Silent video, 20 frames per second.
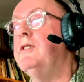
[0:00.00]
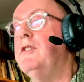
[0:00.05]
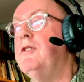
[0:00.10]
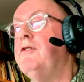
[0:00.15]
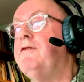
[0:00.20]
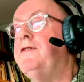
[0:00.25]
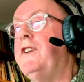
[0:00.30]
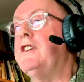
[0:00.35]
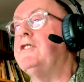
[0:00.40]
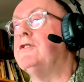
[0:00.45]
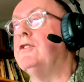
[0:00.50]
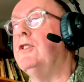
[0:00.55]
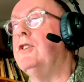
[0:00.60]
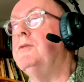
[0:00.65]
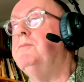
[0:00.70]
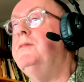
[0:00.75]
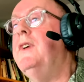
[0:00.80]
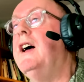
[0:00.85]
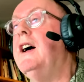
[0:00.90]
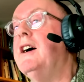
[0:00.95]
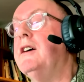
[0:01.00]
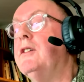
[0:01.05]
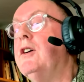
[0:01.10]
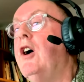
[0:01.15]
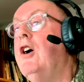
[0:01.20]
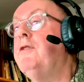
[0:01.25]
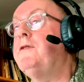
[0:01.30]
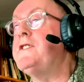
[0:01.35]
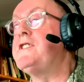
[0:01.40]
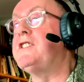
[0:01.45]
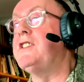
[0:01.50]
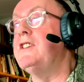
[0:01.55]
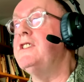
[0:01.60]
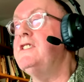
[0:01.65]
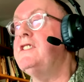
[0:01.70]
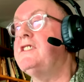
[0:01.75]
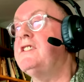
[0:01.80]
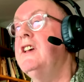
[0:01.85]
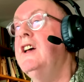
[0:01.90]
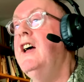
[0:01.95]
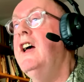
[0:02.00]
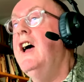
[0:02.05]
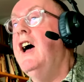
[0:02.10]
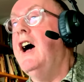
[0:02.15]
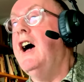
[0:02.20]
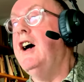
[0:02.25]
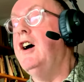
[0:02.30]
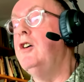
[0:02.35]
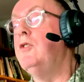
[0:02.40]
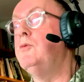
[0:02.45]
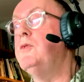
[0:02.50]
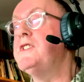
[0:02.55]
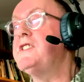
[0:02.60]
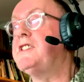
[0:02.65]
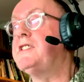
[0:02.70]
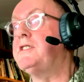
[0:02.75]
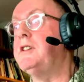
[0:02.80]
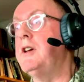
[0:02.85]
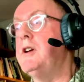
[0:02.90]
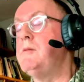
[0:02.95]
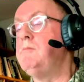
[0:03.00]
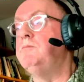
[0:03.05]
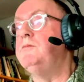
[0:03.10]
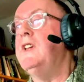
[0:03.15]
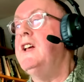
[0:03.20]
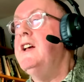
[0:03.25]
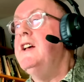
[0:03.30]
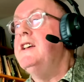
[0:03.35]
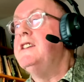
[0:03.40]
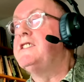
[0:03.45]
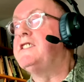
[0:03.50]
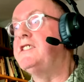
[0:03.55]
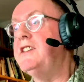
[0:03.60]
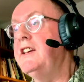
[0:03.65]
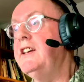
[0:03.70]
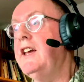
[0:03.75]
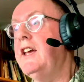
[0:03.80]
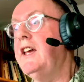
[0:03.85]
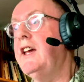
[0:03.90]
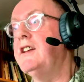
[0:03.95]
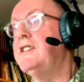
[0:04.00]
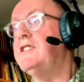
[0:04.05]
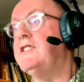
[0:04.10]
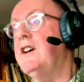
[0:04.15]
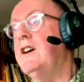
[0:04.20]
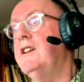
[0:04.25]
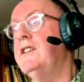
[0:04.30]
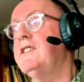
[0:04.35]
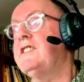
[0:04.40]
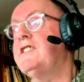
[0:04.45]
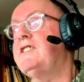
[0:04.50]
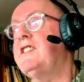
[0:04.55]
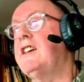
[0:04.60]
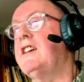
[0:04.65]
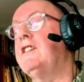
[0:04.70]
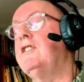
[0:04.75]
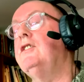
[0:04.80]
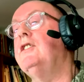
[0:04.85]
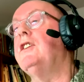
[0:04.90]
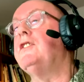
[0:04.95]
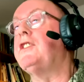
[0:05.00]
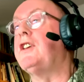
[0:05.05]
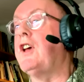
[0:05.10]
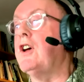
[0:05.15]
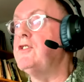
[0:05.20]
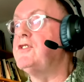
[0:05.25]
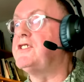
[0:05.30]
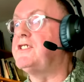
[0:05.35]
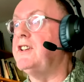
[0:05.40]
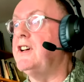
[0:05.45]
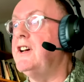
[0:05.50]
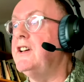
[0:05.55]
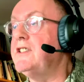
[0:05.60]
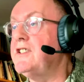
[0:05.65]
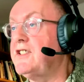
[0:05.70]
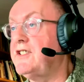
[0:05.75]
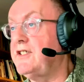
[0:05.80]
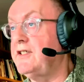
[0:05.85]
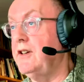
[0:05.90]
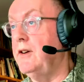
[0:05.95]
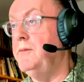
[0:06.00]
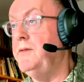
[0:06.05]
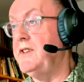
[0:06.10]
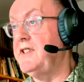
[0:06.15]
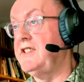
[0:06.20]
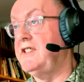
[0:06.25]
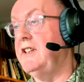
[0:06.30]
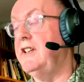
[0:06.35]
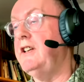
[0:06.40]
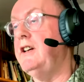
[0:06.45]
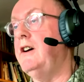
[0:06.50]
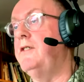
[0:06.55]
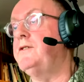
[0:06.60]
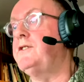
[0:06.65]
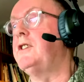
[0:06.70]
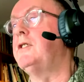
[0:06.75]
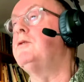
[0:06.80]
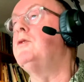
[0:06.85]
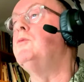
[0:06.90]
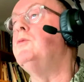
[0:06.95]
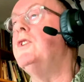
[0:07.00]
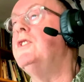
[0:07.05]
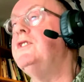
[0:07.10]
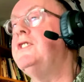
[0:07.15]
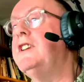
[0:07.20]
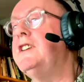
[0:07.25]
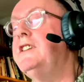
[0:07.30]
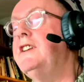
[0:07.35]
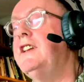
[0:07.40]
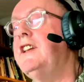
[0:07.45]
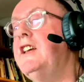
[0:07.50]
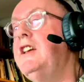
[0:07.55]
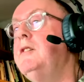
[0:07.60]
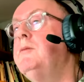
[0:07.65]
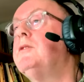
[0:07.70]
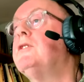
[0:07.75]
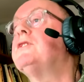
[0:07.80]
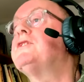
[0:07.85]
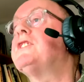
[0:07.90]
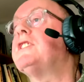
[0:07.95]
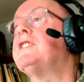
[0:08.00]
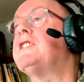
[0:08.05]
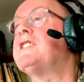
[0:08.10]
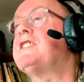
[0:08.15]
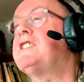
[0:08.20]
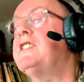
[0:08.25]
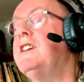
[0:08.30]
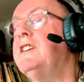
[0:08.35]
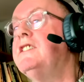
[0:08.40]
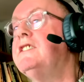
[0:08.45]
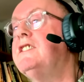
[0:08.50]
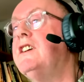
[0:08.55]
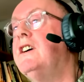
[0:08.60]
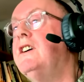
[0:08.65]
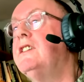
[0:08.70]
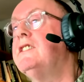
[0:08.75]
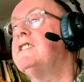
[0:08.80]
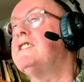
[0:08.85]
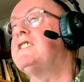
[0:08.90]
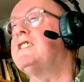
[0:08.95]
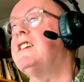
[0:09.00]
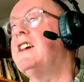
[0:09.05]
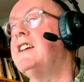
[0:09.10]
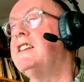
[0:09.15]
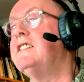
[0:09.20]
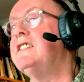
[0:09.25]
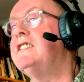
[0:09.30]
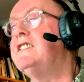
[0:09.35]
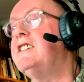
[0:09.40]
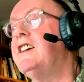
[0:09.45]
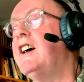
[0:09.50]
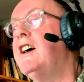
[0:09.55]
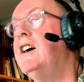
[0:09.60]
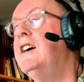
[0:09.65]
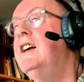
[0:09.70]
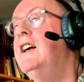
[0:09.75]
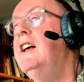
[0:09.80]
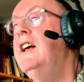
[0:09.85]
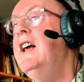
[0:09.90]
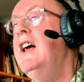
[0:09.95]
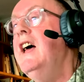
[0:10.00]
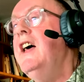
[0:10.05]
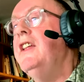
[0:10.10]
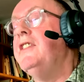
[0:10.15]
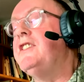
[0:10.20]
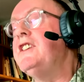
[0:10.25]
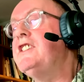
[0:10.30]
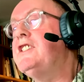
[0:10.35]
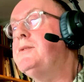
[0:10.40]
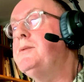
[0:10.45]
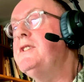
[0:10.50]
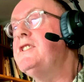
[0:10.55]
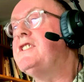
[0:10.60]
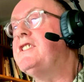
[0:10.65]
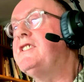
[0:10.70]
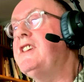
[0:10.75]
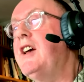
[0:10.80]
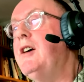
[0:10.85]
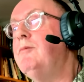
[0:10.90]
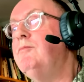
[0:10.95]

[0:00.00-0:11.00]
federal officers was singing and dancing, the ghost dance, obviously, after Wounded Knee, but also the sun dance. And this was